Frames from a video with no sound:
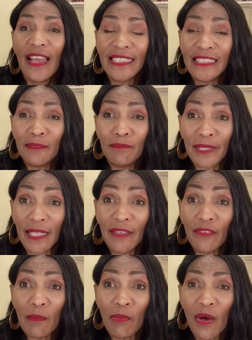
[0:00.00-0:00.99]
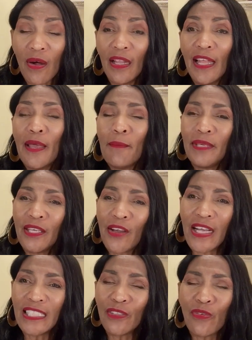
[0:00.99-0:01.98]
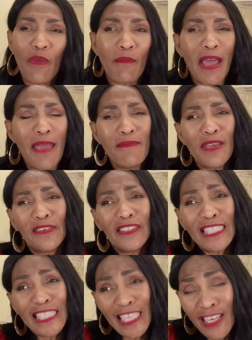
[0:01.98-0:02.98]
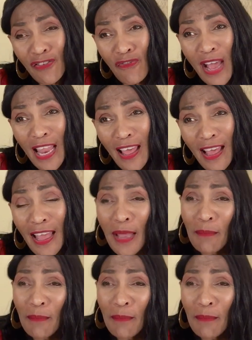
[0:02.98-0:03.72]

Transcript: as the belle of the ball because it reminds me of Cinderella,